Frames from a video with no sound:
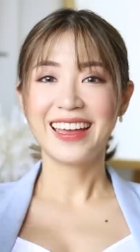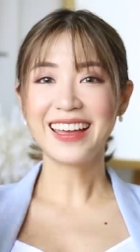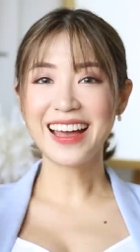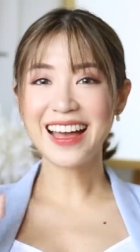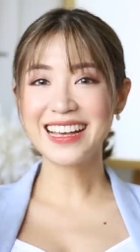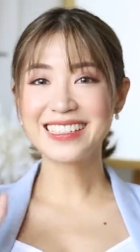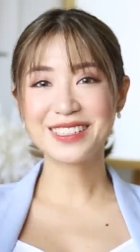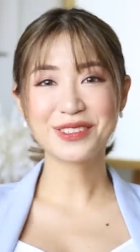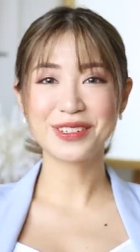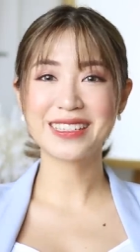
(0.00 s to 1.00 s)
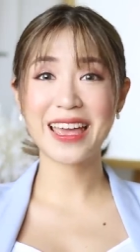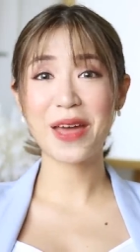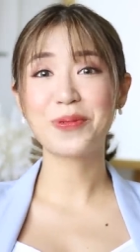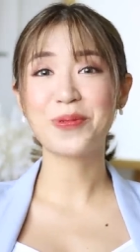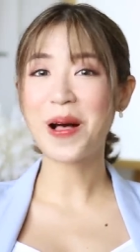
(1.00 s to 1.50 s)
Hey guys, it's Kryz
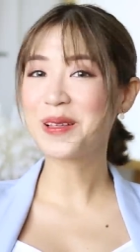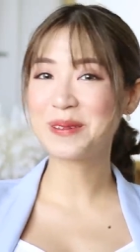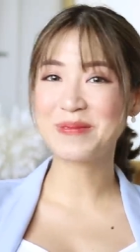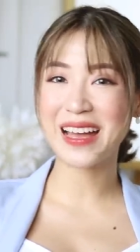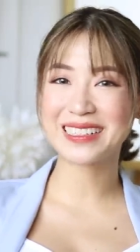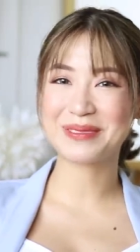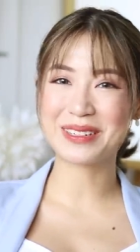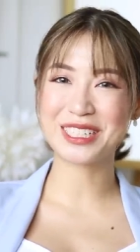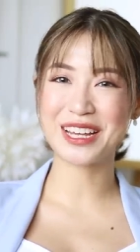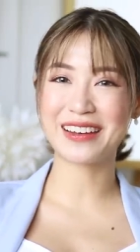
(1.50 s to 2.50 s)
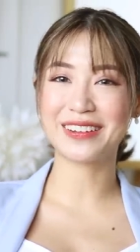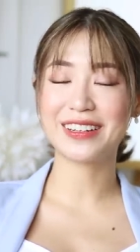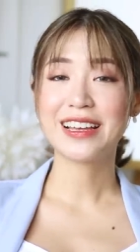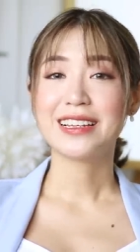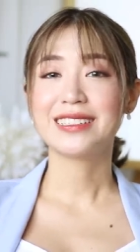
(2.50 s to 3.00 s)
again. Welcome back to my
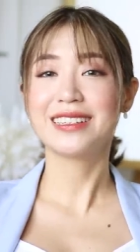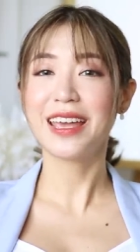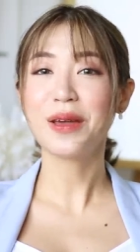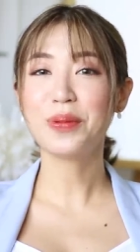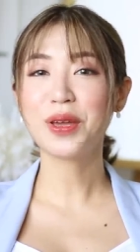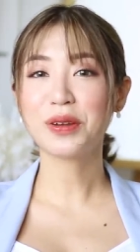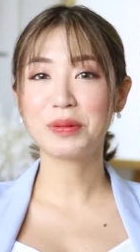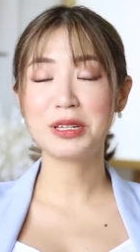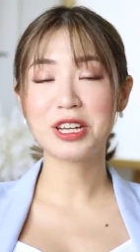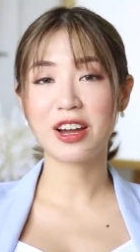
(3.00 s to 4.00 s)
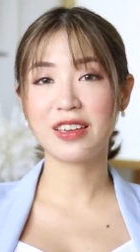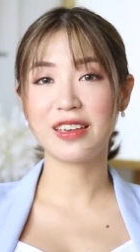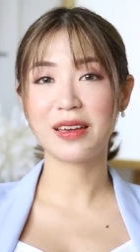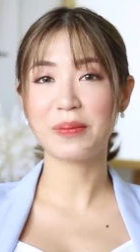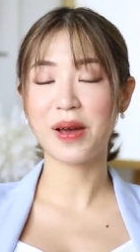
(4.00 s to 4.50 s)
channel. Today we are going to be
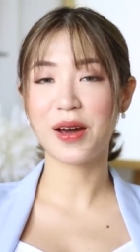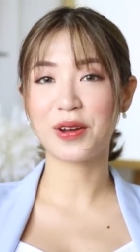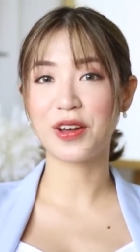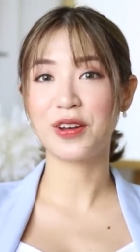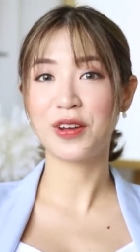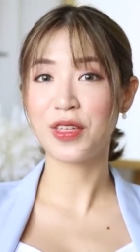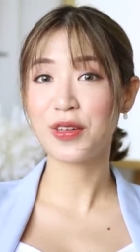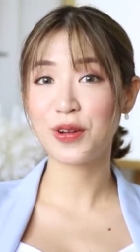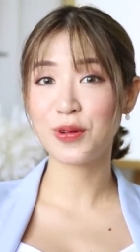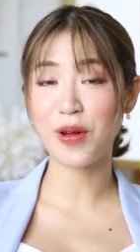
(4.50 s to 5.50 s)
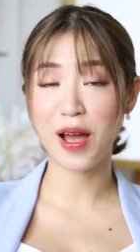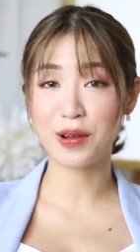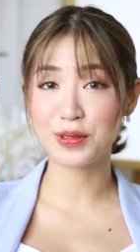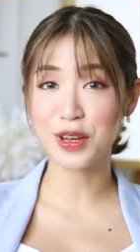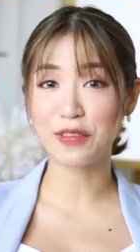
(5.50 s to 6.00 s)
talking about another
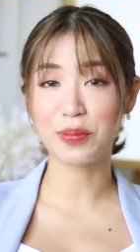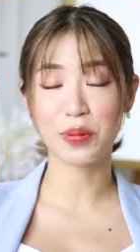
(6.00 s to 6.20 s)
round of